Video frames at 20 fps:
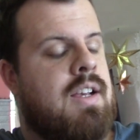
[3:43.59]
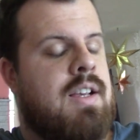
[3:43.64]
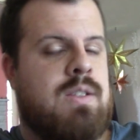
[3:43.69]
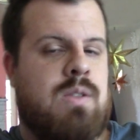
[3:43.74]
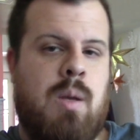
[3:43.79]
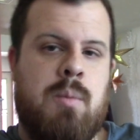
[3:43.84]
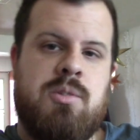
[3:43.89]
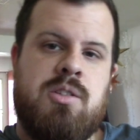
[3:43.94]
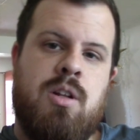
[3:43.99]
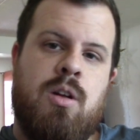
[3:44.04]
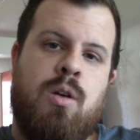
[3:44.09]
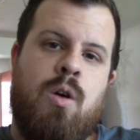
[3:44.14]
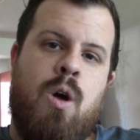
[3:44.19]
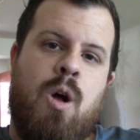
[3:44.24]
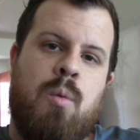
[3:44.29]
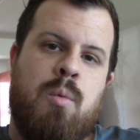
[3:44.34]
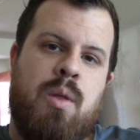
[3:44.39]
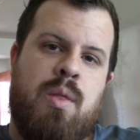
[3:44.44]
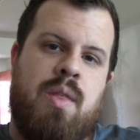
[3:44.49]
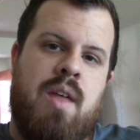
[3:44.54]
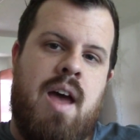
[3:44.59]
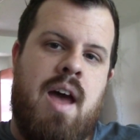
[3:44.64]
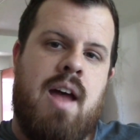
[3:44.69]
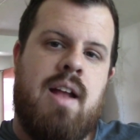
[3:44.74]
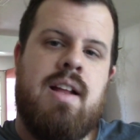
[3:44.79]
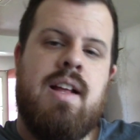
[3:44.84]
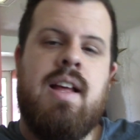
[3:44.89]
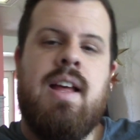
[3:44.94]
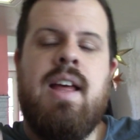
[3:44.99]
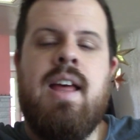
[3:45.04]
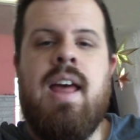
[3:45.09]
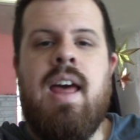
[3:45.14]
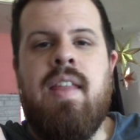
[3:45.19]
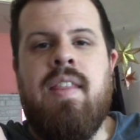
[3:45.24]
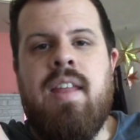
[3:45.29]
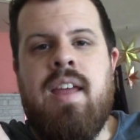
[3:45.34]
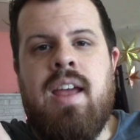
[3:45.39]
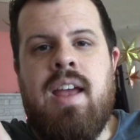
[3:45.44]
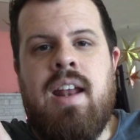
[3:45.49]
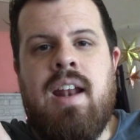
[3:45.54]
So I'm still going with that.
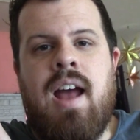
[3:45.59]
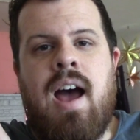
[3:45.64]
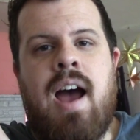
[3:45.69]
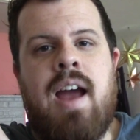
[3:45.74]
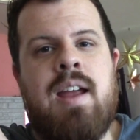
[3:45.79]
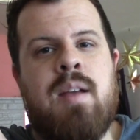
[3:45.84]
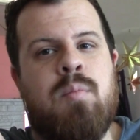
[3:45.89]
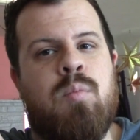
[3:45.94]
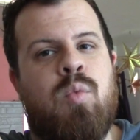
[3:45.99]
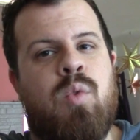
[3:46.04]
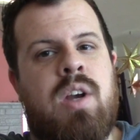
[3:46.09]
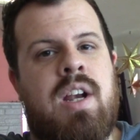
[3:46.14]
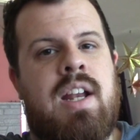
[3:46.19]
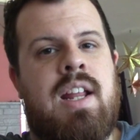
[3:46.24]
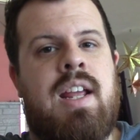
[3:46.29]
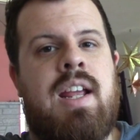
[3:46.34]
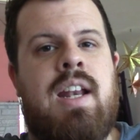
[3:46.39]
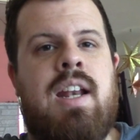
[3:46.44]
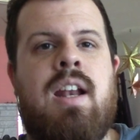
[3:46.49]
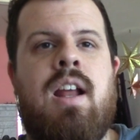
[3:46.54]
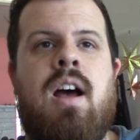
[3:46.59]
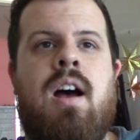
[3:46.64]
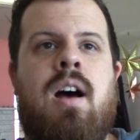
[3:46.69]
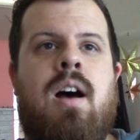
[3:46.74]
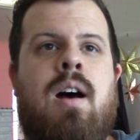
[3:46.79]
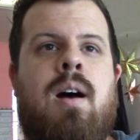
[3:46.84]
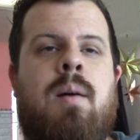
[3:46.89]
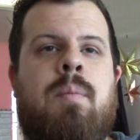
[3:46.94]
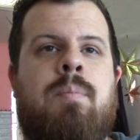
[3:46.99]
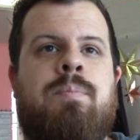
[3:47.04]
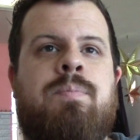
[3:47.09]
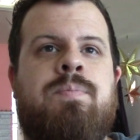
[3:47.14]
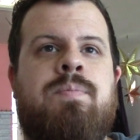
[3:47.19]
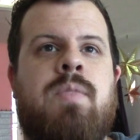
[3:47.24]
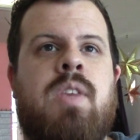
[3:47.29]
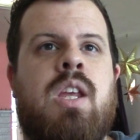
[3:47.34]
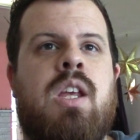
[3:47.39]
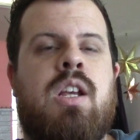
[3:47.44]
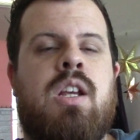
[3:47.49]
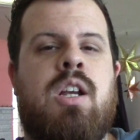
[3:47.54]
And then I am reading
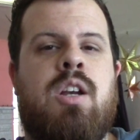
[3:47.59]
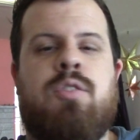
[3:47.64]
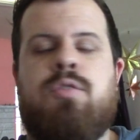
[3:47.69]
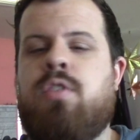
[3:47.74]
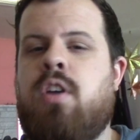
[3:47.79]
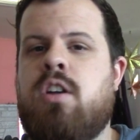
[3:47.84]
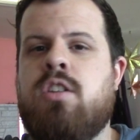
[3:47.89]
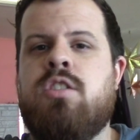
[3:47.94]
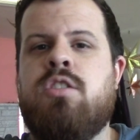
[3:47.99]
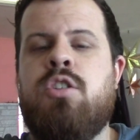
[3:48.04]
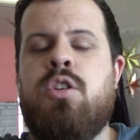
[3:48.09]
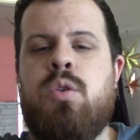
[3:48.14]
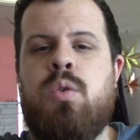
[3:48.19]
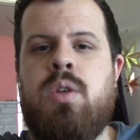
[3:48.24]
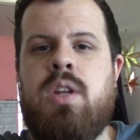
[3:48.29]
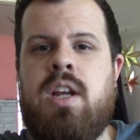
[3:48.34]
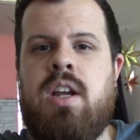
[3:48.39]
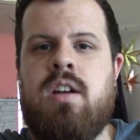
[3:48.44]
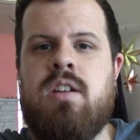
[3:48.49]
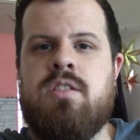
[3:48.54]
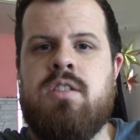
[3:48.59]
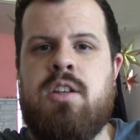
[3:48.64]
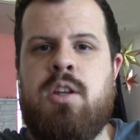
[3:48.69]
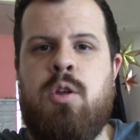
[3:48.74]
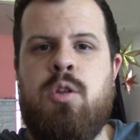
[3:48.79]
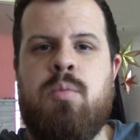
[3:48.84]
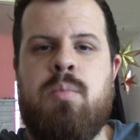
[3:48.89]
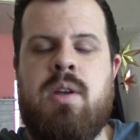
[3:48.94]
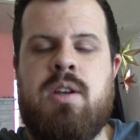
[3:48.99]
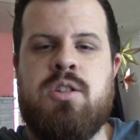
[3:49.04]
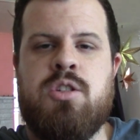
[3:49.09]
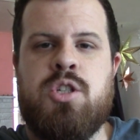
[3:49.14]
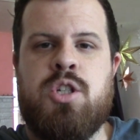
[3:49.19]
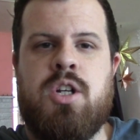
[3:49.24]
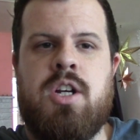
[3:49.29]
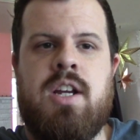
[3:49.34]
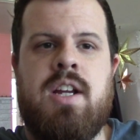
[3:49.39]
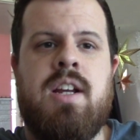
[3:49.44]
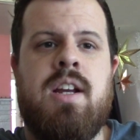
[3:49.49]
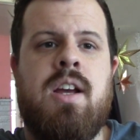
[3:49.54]
Your First 2 Years in Youth
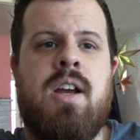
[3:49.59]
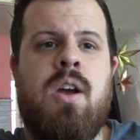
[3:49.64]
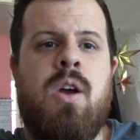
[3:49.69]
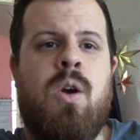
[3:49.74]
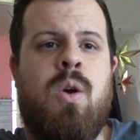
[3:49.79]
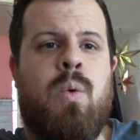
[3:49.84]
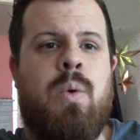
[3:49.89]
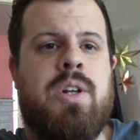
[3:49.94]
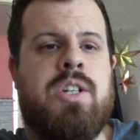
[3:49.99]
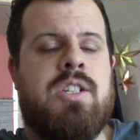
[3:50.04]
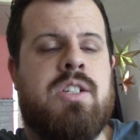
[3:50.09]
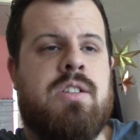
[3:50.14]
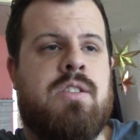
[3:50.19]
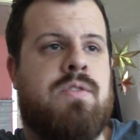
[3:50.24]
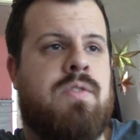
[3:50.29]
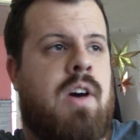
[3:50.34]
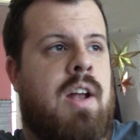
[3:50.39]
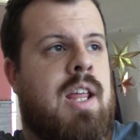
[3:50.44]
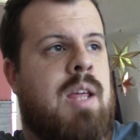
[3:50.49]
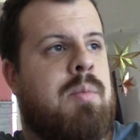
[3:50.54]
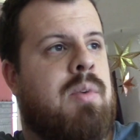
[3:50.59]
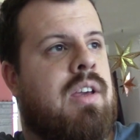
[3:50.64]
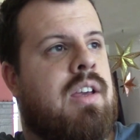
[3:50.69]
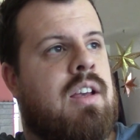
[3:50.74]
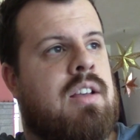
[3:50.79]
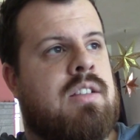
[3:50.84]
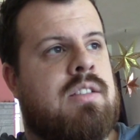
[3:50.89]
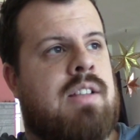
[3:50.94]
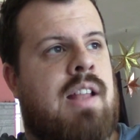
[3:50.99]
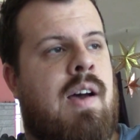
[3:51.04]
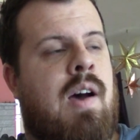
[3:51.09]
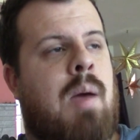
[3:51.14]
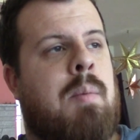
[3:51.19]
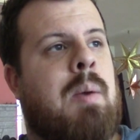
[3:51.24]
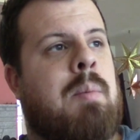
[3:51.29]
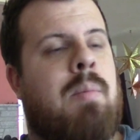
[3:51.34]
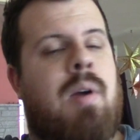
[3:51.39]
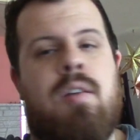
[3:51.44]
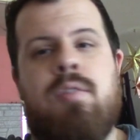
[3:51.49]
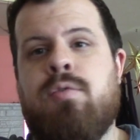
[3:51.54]
Ministry, which is funny because now I'm
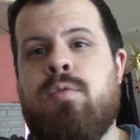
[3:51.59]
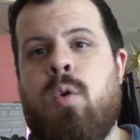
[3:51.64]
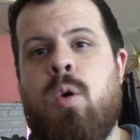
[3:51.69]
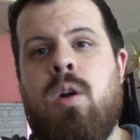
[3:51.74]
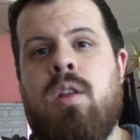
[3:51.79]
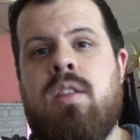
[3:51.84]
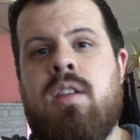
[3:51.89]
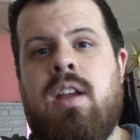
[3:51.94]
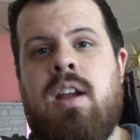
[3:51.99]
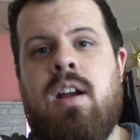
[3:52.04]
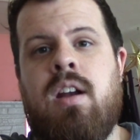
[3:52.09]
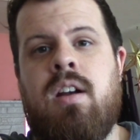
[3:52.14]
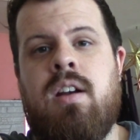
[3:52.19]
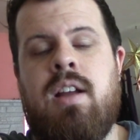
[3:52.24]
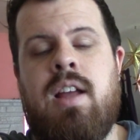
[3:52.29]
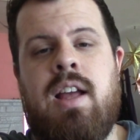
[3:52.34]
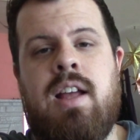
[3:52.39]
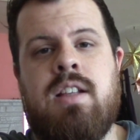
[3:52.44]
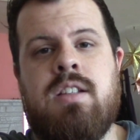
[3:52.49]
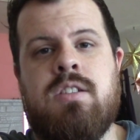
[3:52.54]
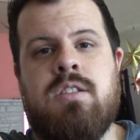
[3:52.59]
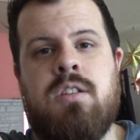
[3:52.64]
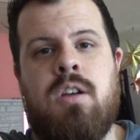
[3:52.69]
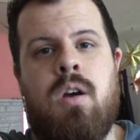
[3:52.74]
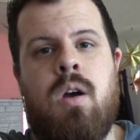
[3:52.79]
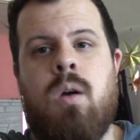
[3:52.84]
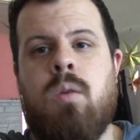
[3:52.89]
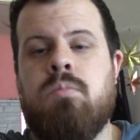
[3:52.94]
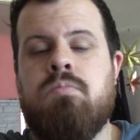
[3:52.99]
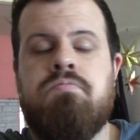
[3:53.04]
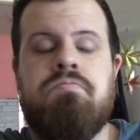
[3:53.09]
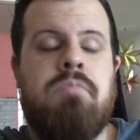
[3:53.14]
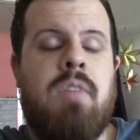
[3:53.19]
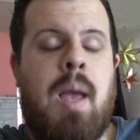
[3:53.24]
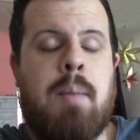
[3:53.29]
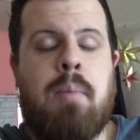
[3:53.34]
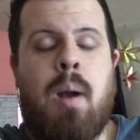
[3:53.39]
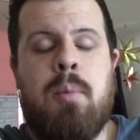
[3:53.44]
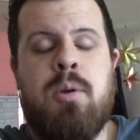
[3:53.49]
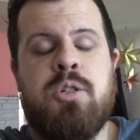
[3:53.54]
in my 4th year, and so I
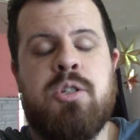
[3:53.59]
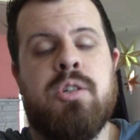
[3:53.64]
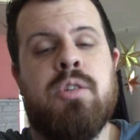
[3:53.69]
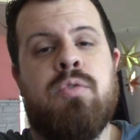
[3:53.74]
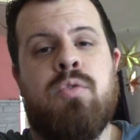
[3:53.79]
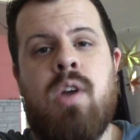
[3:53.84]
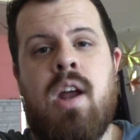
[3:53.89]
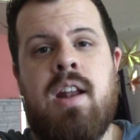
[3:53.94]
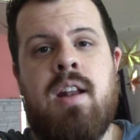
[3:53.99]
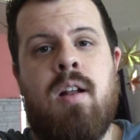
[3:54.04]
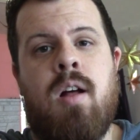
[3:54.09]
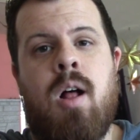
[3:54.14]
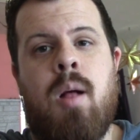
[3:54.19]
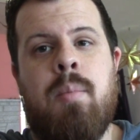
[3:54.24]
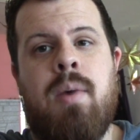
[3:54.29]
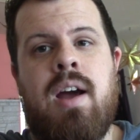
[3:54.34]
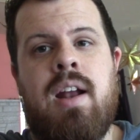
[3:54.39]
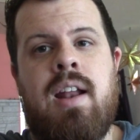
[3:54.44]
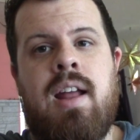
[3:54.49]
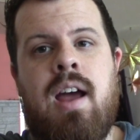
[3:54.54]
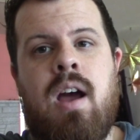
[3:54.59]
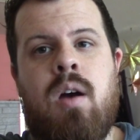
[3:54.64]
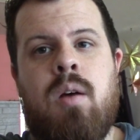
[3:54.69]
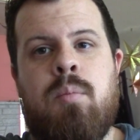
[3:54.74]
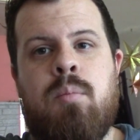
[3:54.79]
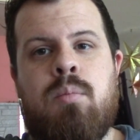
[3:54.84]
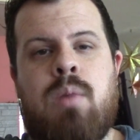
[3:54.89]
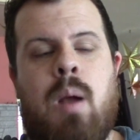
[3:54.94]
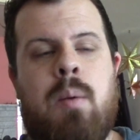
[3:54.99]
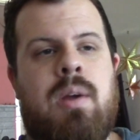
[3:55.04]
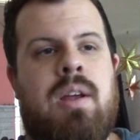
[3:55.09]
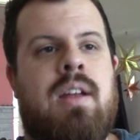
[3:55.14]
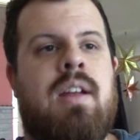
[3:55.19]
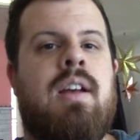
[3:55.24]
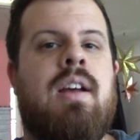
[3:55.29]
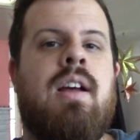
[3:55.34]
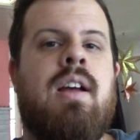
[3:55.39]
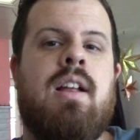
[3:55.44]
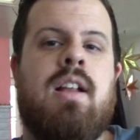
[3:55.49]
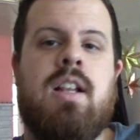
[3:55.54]
probably should have read it all by now and probably
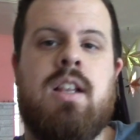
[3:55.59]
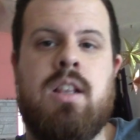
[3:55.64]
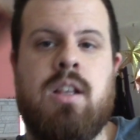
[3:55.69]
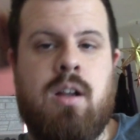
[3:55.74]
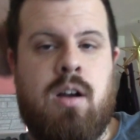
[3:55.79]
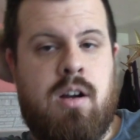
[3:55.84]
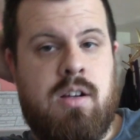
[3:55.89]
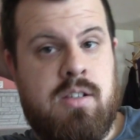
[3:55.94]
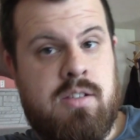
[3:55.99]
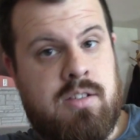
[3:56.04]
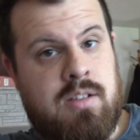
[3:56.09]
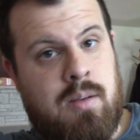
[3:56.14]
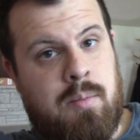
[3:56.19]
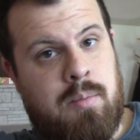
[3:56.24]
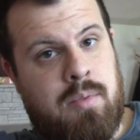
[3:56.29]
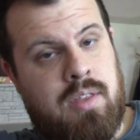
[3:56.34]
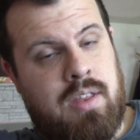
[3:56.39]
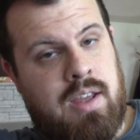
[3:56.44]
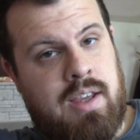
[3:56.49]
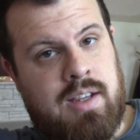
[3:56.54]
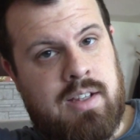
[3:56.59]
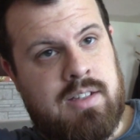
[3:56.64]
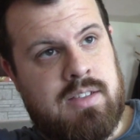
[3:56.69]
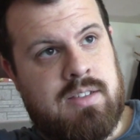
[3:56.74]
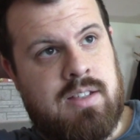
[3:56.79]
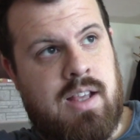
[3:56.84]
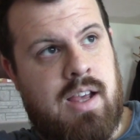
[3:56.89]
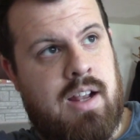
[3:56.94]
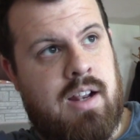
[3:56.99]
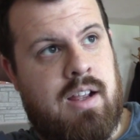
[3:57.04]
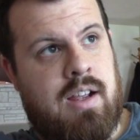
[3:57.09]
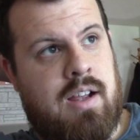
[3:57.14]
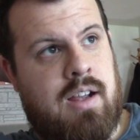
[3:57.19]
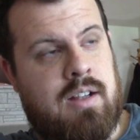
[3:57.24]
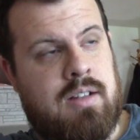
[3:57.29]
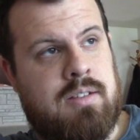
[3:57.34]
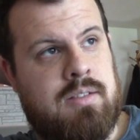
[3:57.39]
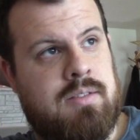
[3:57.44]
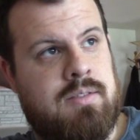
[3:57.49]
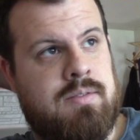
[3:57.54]
learned some things
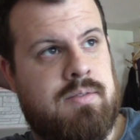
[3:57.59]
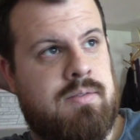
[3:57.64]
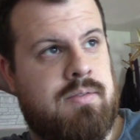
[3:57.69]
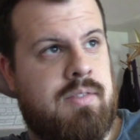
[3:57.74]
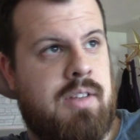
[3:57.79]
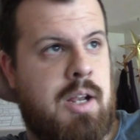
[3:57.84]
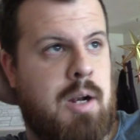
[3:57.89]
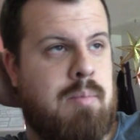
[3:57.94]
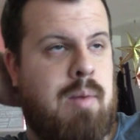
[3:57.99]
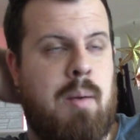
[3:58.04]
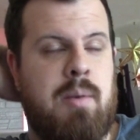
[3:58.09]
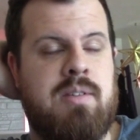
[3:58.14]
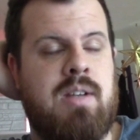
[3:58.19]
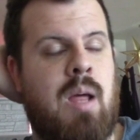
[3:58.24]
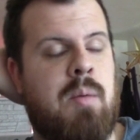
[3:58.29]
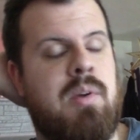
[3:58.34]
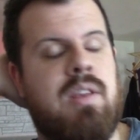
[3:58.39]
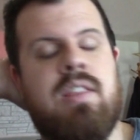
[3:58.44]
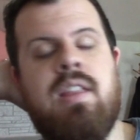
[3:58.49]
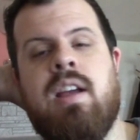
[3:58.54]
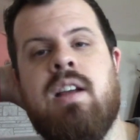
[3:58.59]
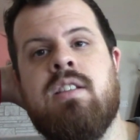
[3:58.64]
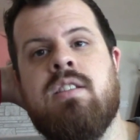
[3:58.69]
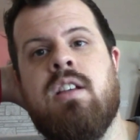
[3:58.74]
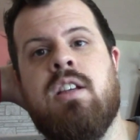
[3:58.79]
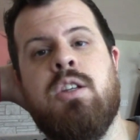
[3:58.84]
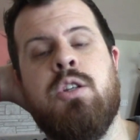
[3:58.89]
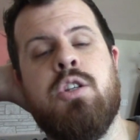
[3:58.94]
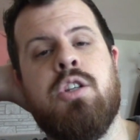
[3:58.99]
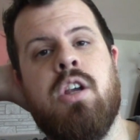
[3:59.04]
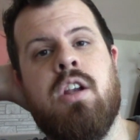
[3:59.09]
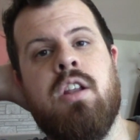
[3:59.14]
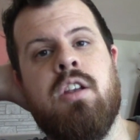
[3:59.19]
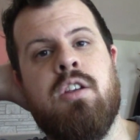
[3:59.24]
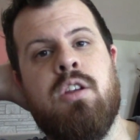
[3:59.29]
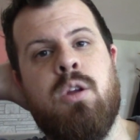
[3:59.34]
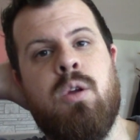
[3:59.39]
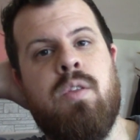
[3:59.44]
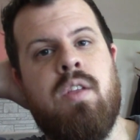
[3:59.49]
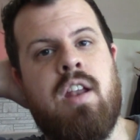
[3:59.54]
that, it'll probably tell me things that you shouldn't
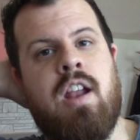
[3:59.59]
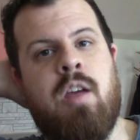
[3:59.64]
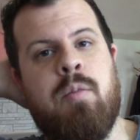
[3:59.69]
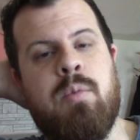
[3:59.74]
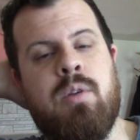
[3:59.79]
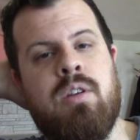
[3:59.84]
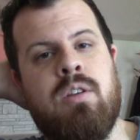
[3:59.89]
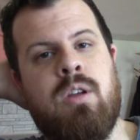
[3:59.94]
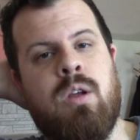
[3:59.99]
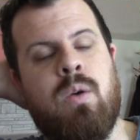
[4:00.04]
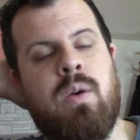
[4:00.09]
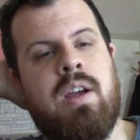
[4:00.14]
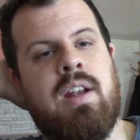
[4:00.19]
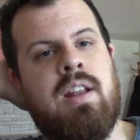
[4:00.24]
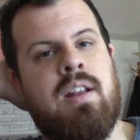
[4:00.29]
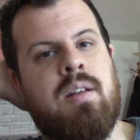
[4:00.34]
do that I've been doing